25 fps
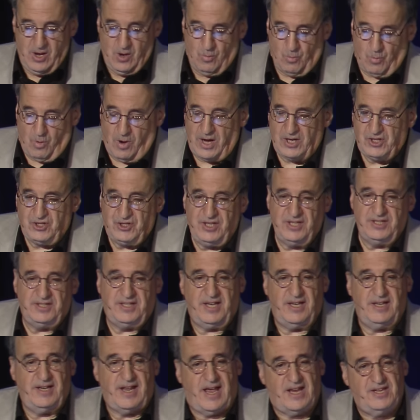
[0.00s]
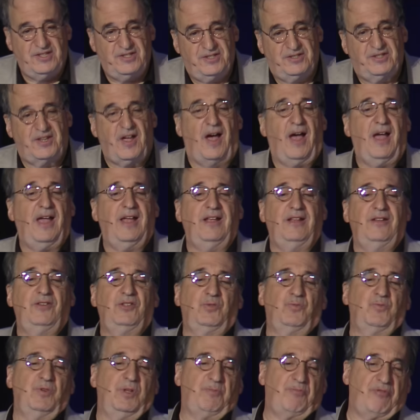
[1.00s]
Washington
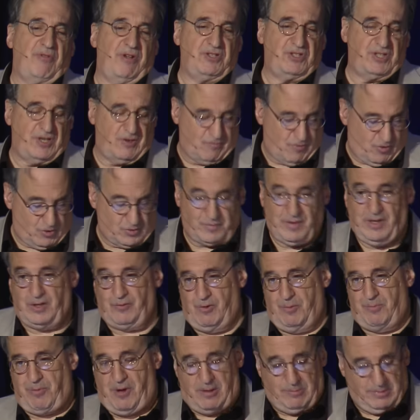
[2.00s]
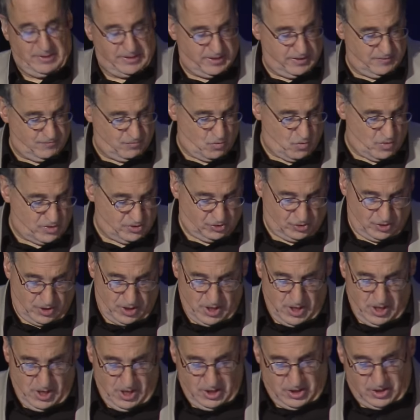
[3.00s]
dines with President Roosevelt, a Republican, of course,
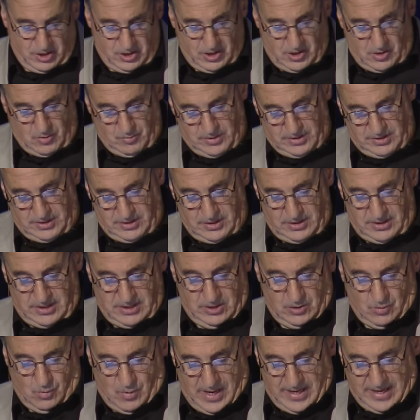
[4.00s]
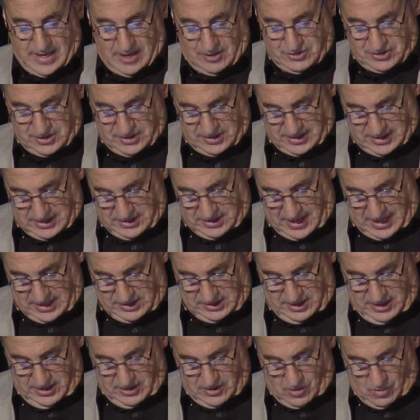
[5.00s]
you know, in the White House in
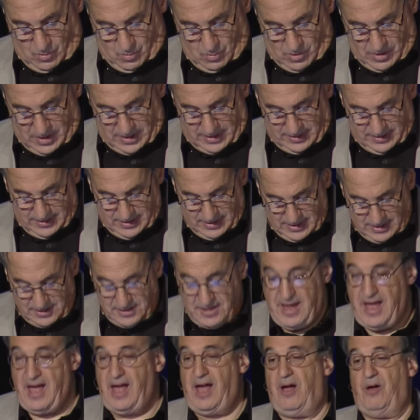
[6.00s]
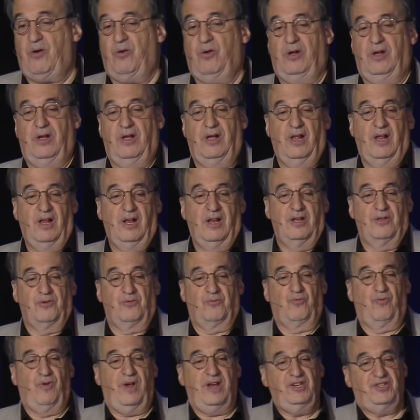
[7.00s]
1901. Now,
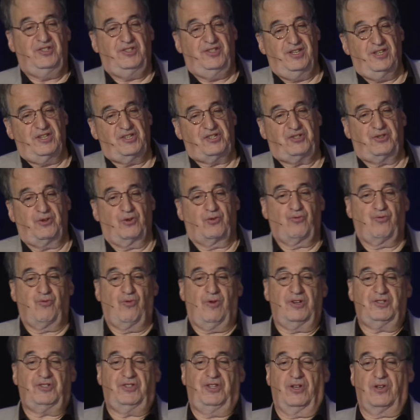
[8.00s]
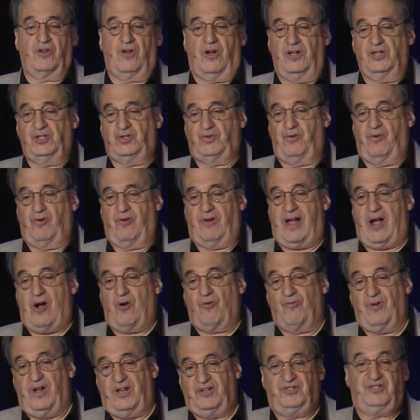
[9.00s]
racists across the country are
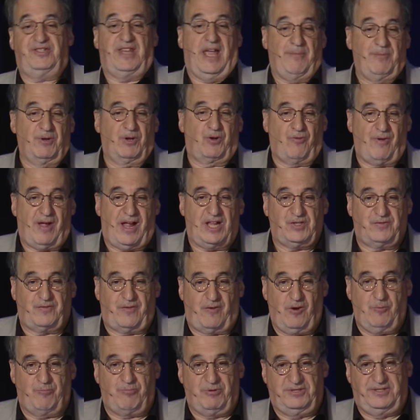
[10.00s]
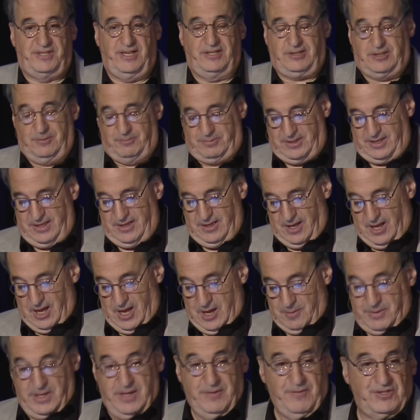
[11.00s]
outraged. Democrats very predictably,
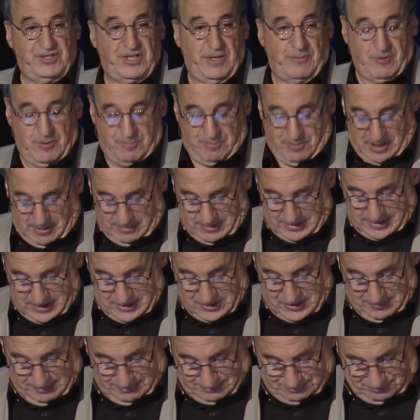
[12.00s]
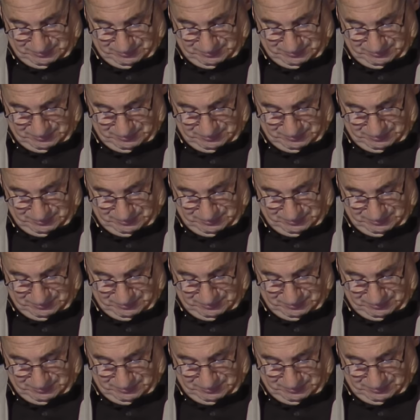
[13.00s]
but even some Republicans.